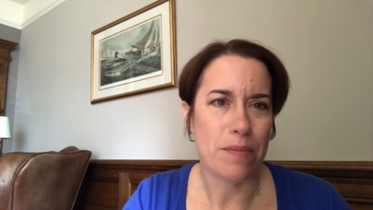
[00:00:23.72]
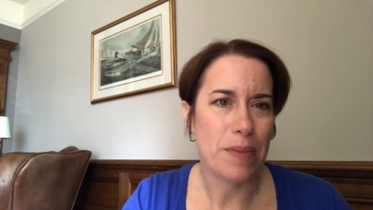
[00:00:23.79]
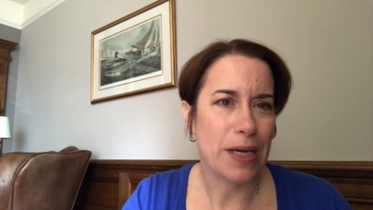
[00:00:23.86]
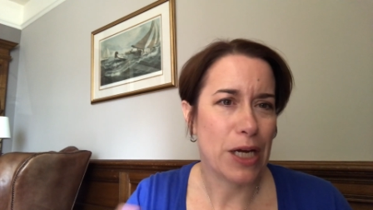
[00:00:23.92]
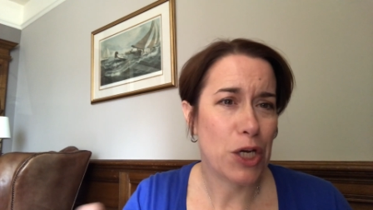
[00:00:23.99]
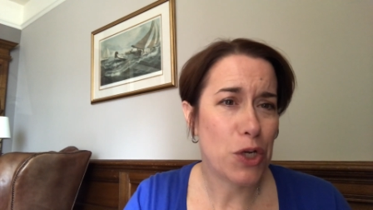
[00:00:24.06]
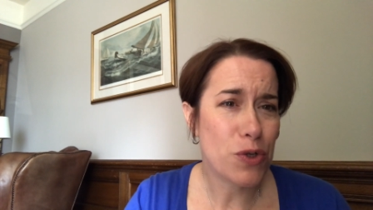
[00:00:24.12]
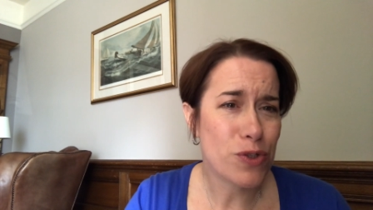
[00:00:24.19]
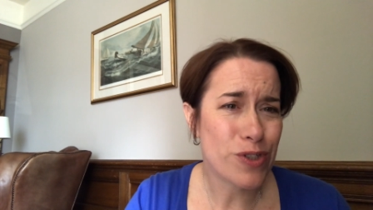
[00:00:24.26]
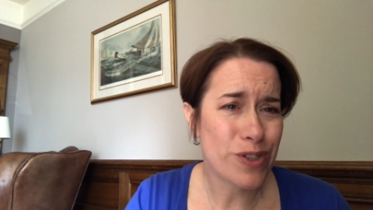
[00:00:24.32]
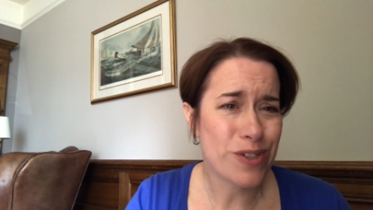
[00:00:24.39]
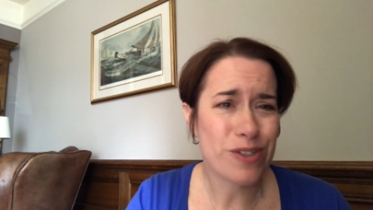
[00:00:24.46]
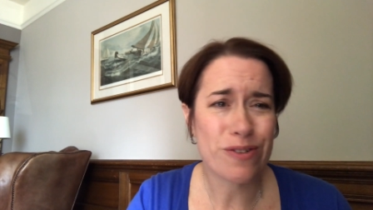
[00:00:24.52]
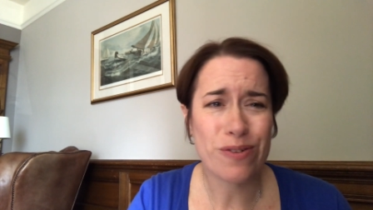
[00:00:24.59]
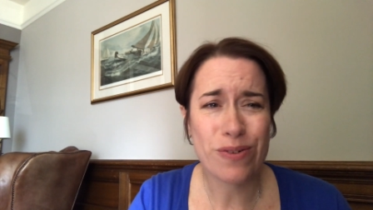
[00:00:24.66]
being a
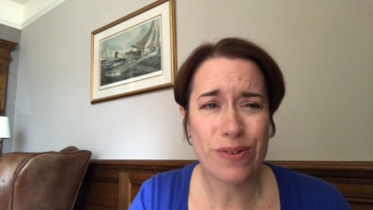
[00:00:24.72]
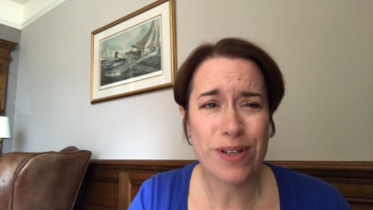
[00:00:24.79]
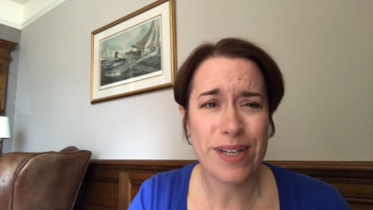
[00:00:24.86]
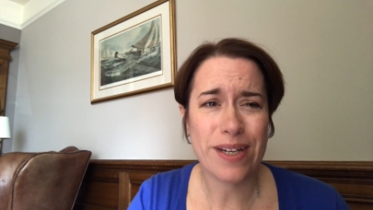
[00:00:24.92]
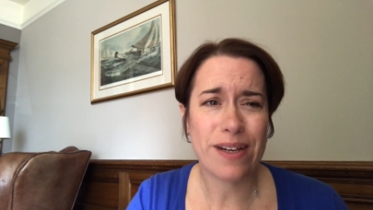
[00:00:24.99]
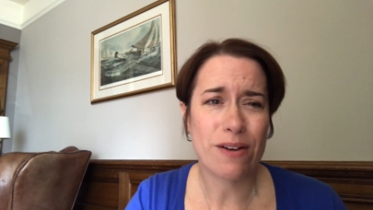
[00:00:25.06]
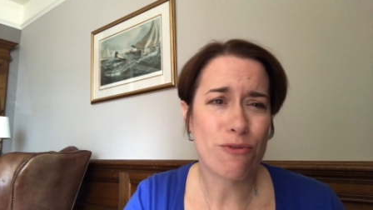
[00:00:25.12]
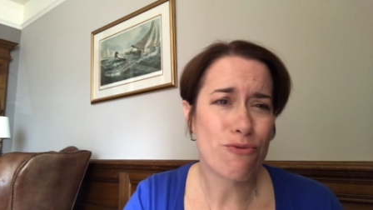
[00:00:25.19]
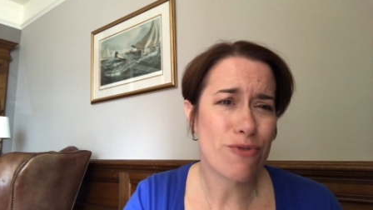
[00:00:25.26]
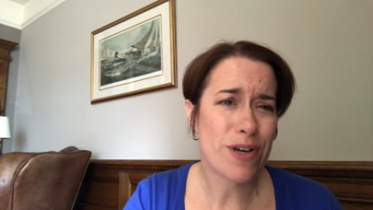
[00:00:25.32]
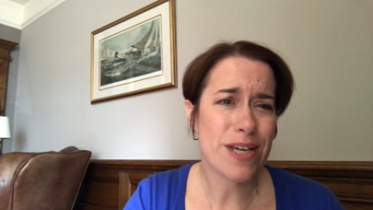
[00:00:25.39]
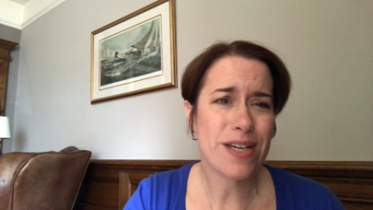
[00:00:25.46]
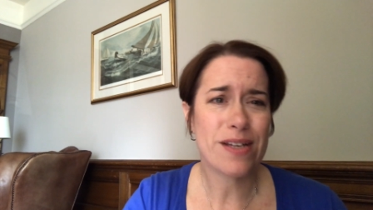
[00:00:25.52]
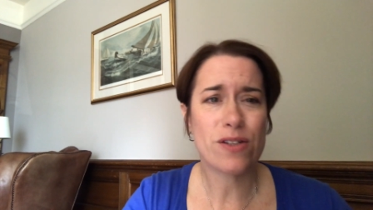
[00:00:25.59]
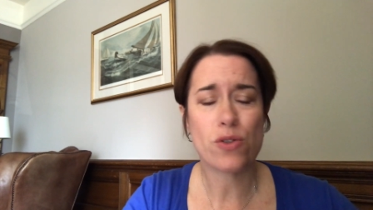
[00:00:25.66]
nuisance or annoying in
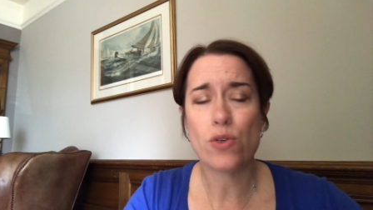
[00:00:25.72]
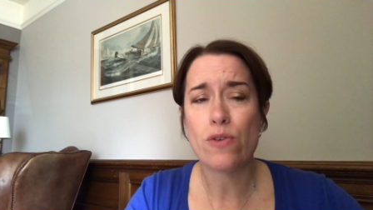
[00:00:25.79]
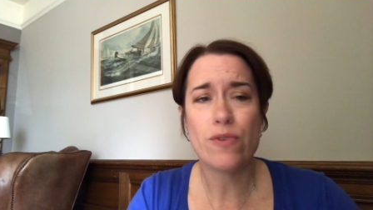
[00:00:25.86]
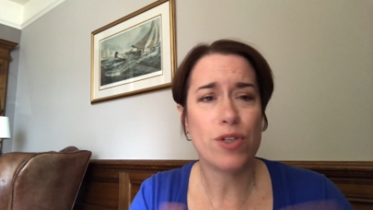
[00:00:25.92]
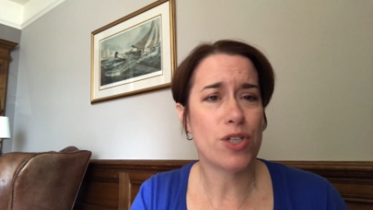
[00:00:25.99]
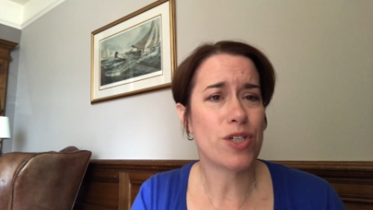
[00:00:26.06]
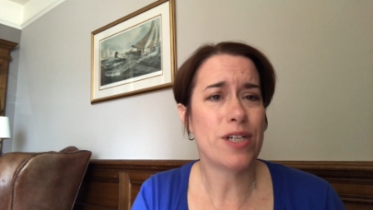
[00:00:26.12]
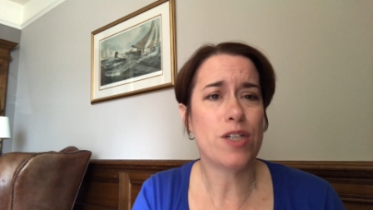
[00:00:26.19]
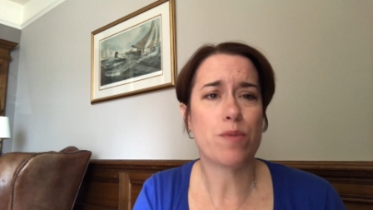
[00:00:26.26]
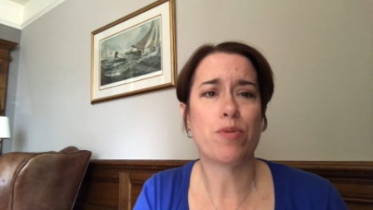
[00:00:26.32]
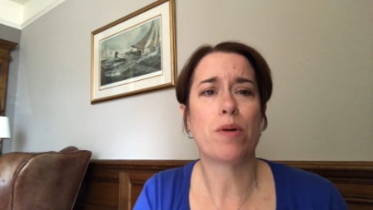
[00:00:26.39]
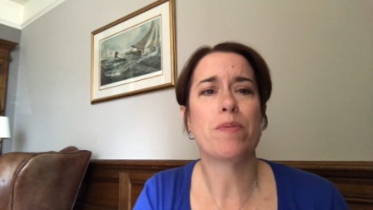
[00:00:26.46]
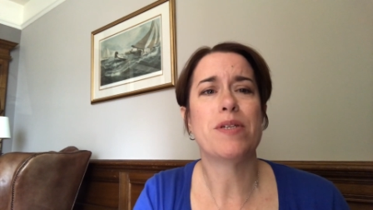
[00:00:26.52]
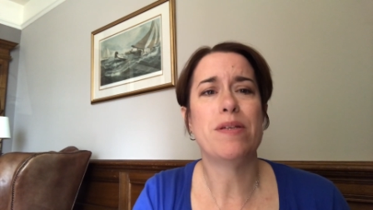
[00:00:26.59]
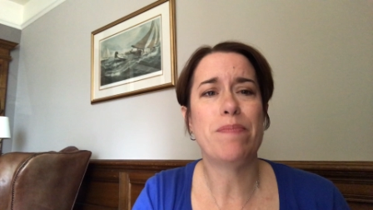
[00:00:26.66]
arrears, or if you just need your
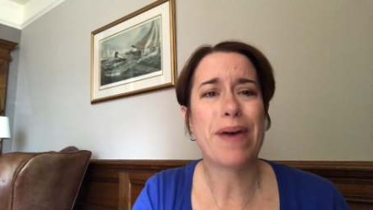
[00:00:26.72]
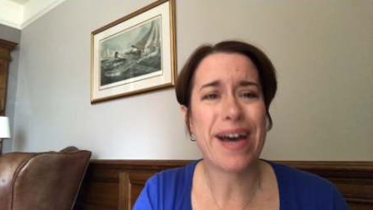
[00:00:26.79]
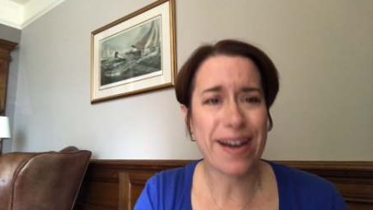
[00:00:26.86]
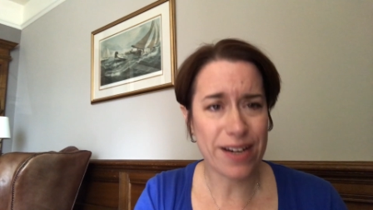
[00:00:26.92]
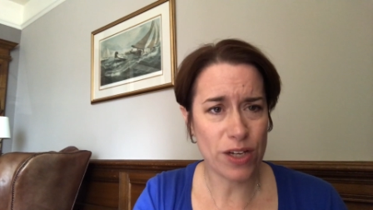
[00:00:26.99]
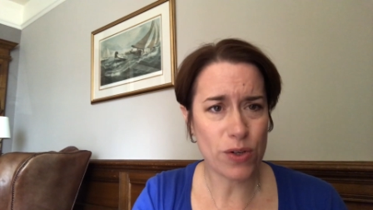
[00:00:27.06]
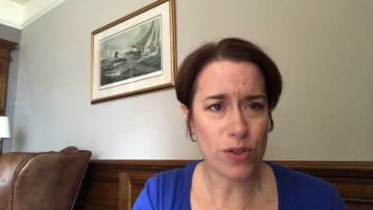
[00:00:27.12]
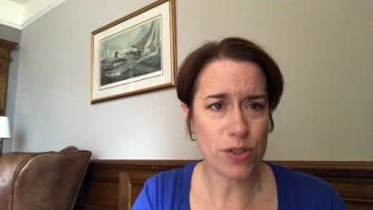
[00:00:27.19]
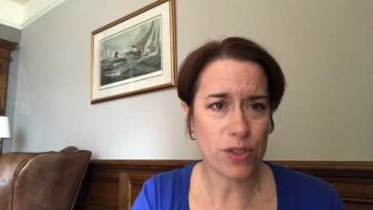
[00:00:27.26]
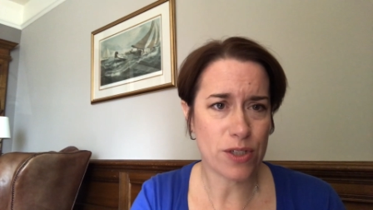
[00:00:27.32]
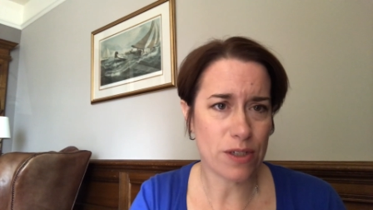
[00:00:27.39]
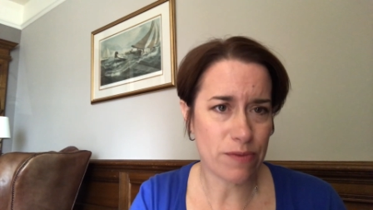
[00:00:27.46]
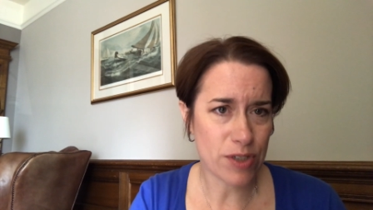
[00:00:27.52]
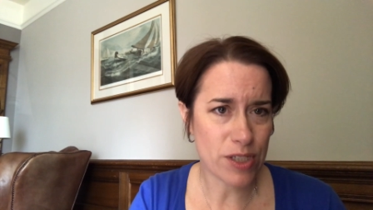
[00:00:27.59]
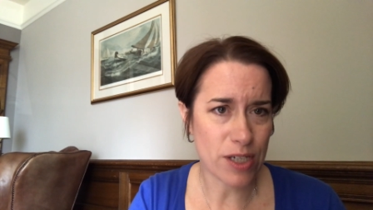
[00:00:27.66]
property back, you can
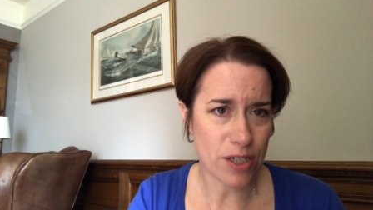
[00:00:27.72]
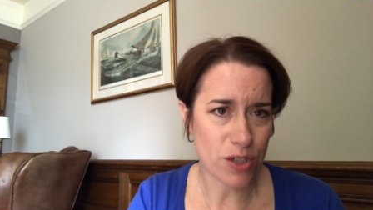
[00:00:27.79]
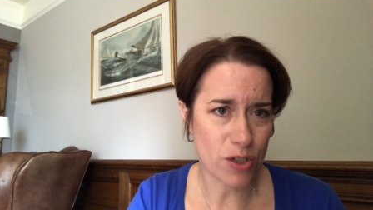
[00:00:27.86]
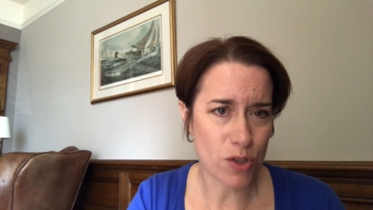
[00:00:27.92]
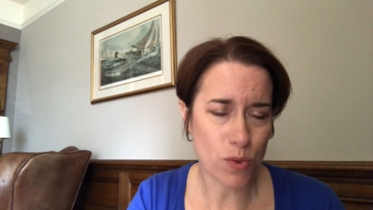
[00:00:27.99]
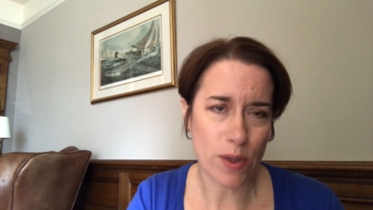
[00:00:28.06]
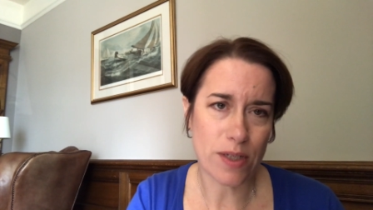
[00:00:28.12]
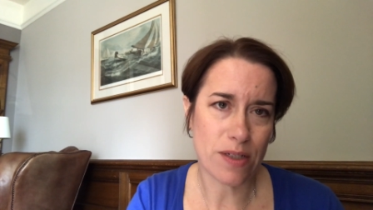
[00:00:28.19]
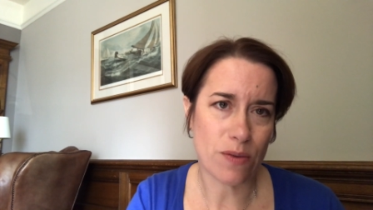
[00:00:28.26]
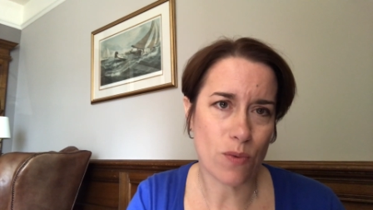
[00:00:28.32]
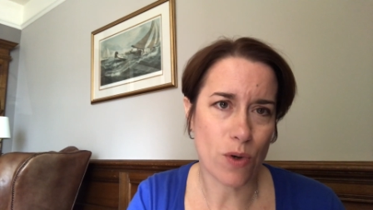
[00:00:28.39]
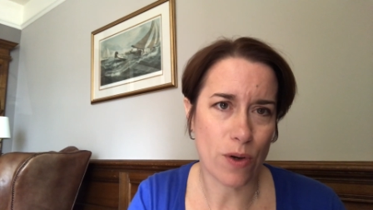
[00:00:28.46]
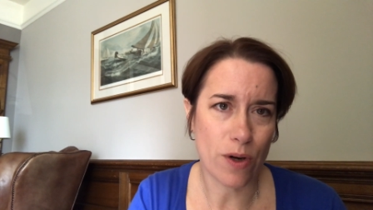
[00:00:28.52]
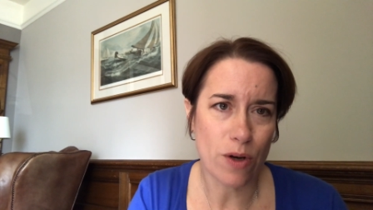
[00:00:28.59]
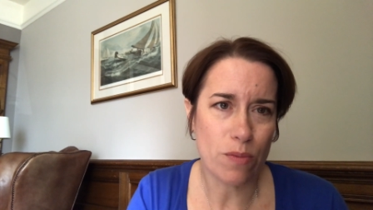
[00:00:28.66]
serve a Section 21.